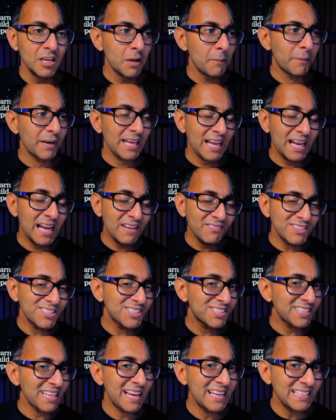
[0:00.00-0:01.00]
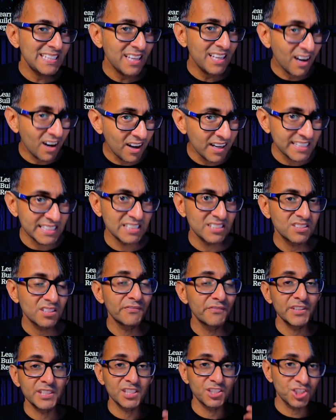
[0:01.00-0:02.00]
But I haven't set any height
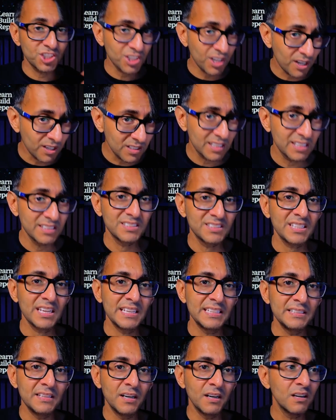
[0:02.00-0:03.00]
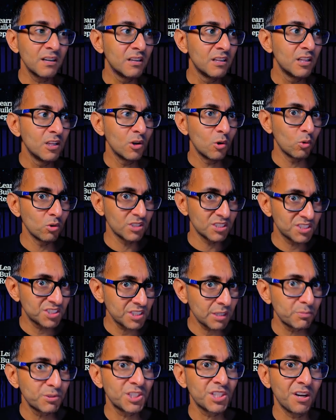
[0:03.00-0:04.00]
for the child container or the
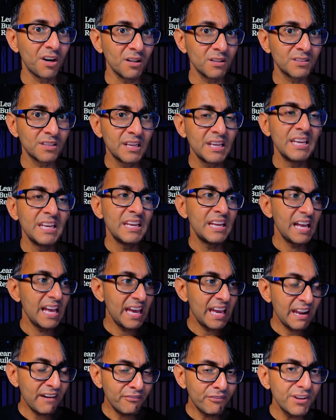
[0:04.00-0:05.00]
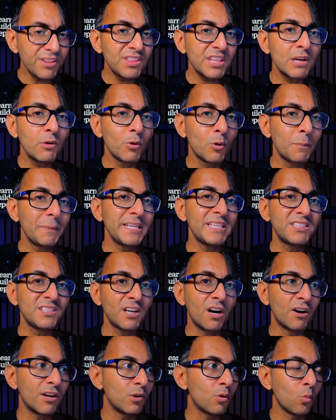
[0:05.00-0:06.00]
subchild. Everything will be
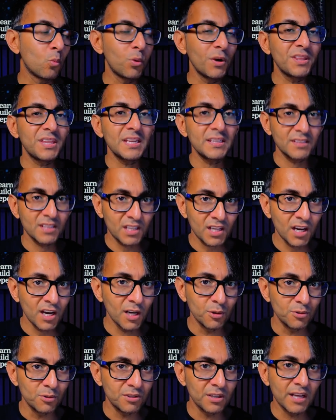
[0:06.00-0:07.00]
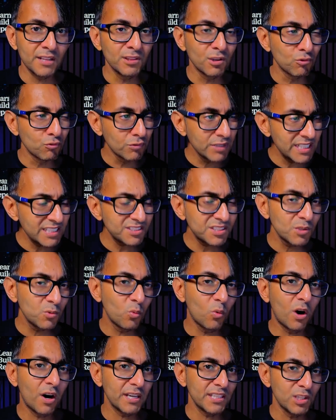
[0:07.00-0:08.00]
done within the code. And the reason
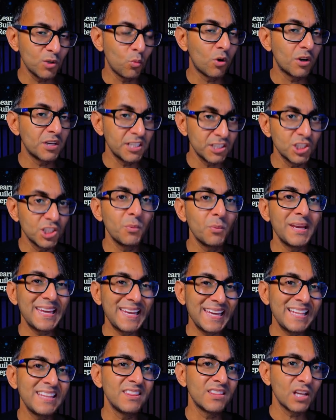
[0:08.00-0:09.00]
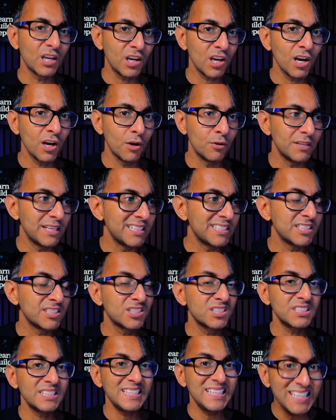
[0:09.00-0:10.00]
why you want to do it in the code is
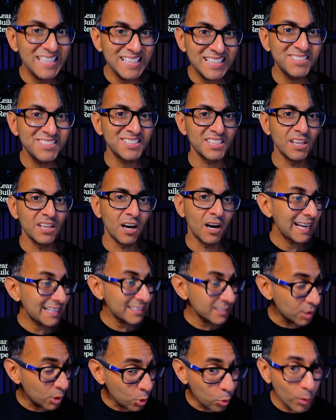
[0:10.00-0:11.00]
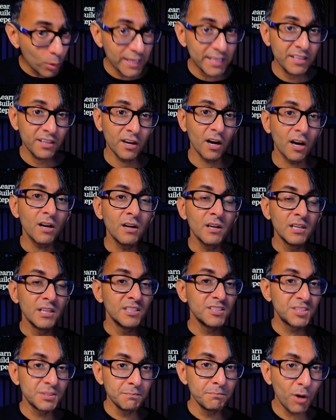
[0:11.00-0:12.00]
it's easier and quicker
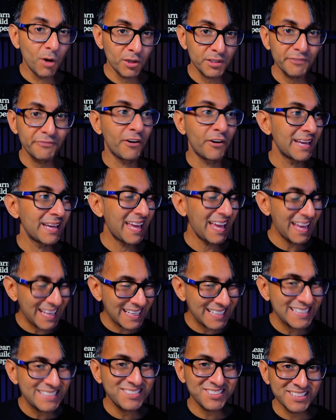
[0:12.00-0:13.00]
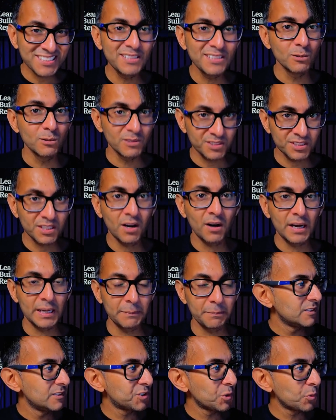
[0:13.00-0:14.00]
to modify it any single
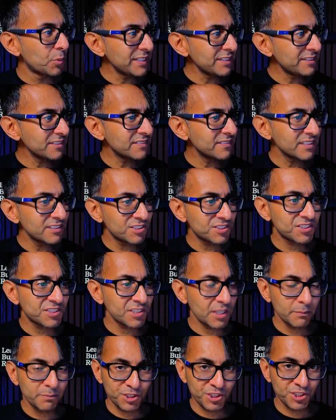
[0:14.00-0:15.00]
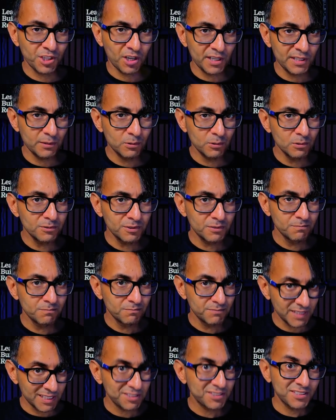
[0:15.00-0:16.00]
time. So into the subchild
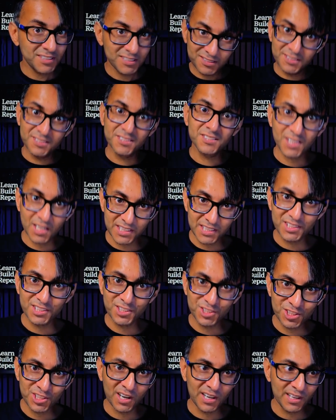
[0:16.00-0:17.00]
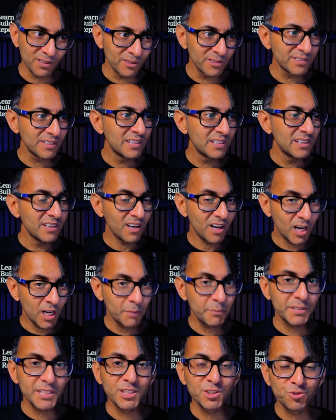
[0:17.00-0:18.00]
that sits inside the child,
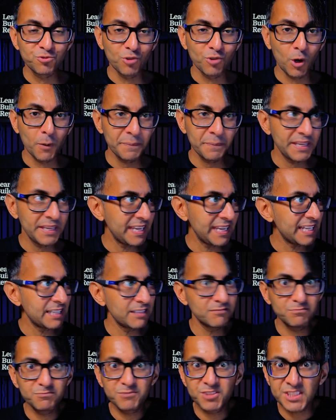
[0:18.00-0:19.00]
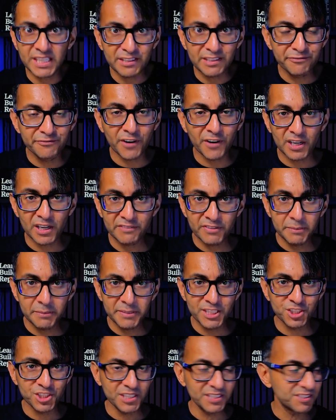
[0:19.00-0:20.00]
I'm going to drop in, say, 5
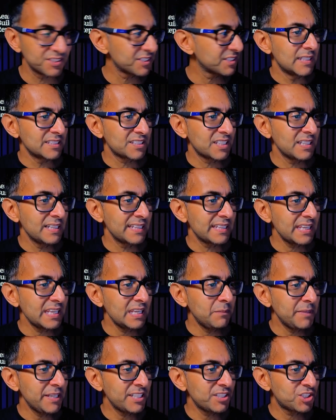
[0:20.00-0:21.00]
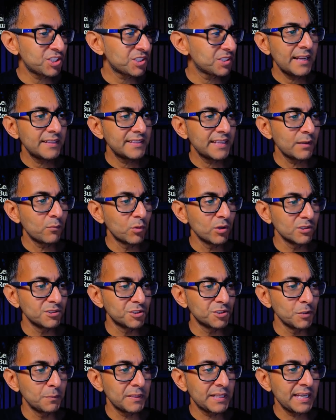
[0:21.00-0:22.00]
images. Let's click image and then we'll
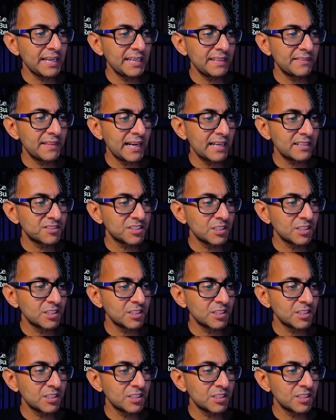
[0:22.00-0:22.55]
duplicate that.